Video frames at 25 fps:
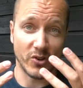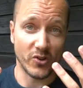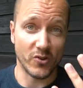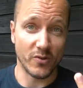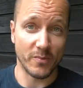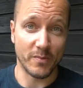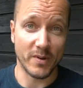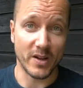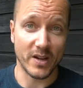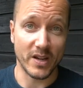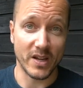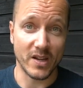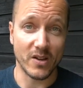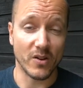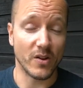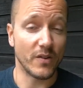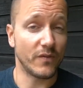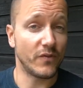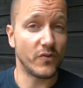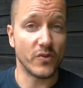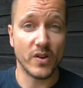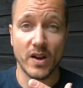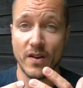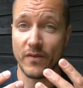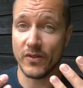your money or
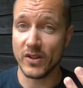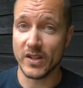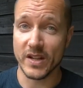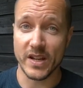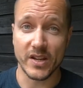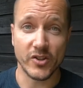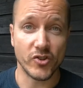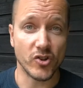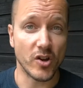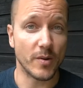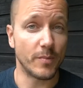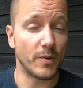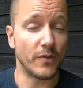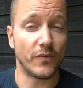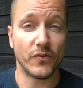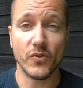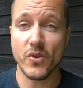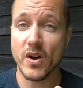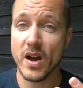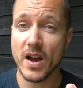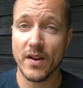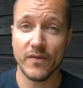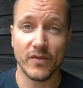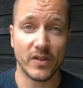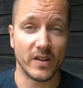if you have a day job, if you
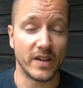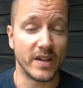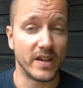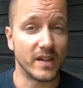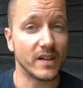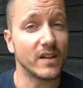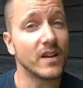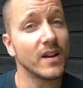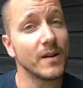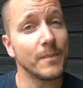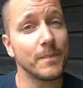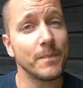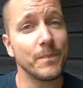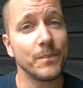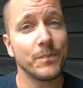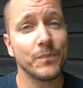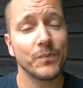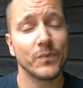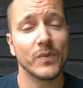have an income.